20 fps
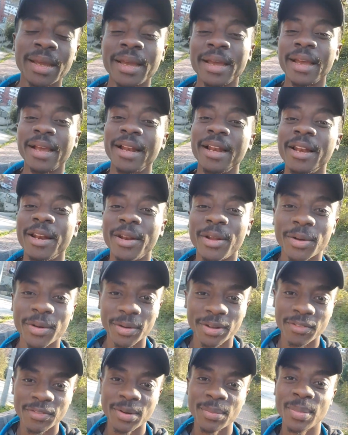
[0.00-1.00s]

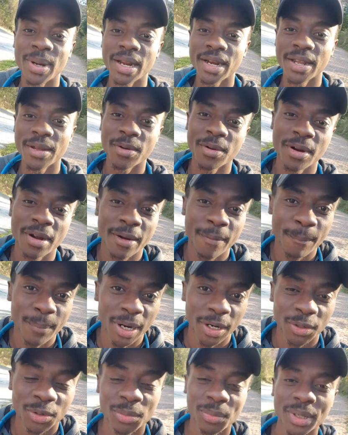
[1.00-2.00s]
Hello everybody, welcome
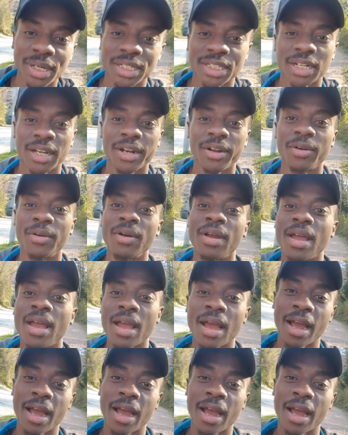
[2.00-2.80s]
back to my channel.